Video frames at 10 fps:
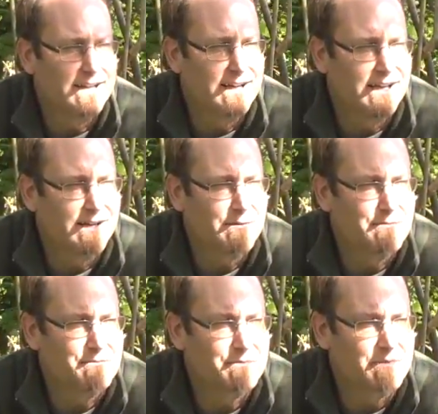
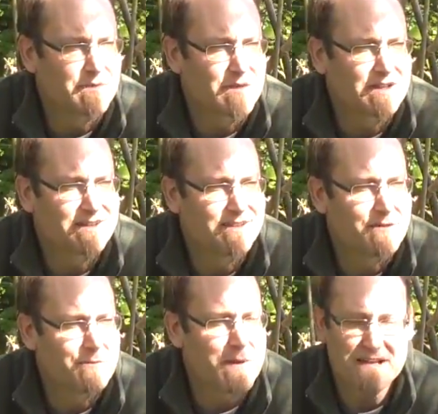
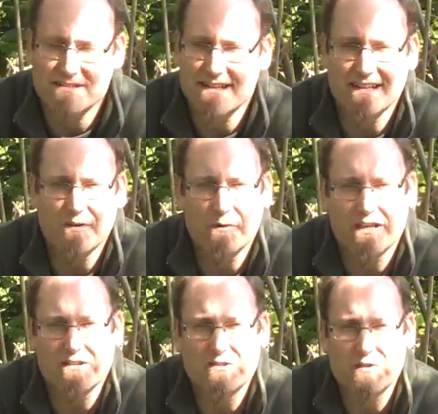the best thing that
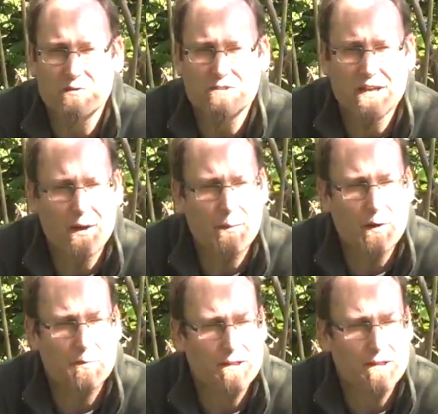we can do to help our